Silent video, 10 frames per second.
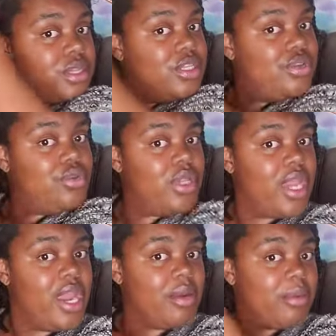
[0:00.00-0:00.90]
doing
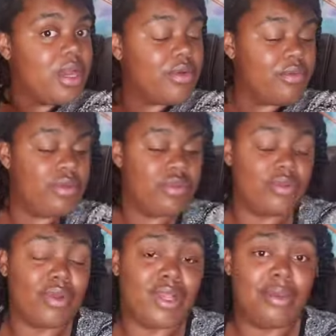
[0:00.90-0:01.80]
hair product reviews on a
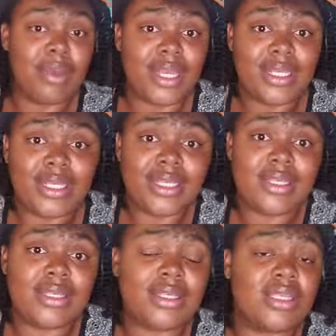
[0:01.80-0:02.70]
regular
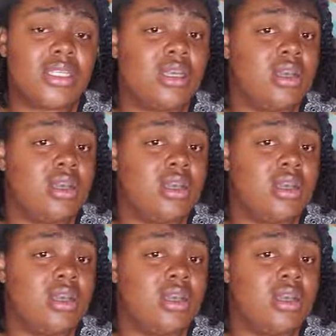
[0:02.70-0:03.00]
basis.